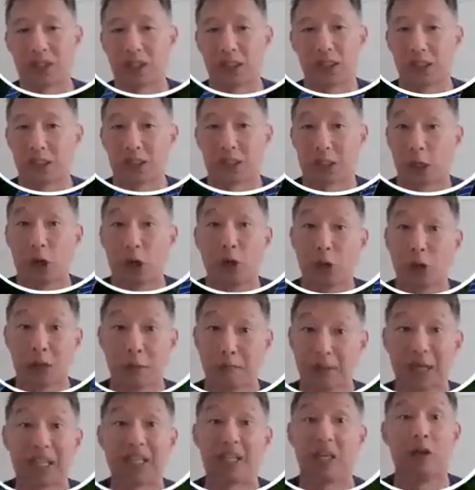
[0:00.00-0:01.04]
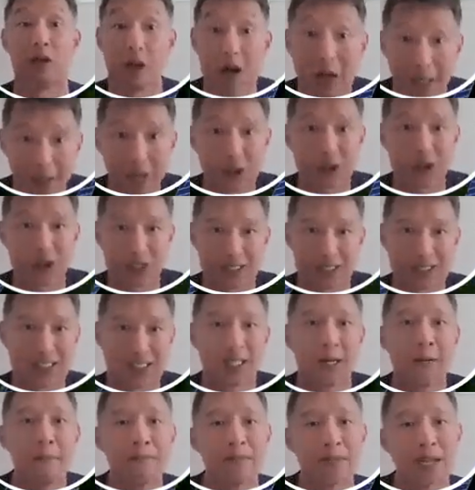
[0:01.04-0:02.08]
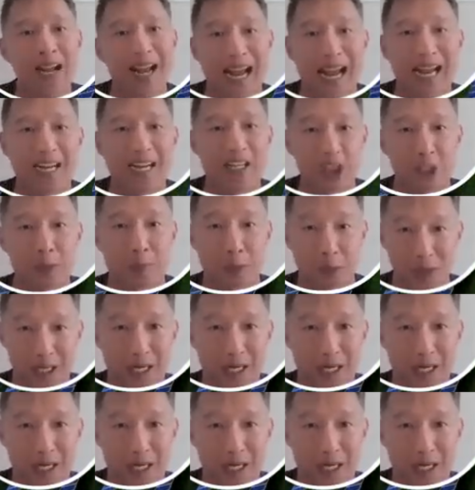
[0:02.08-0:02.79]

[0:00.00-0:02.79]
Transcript: the solar being the largest energy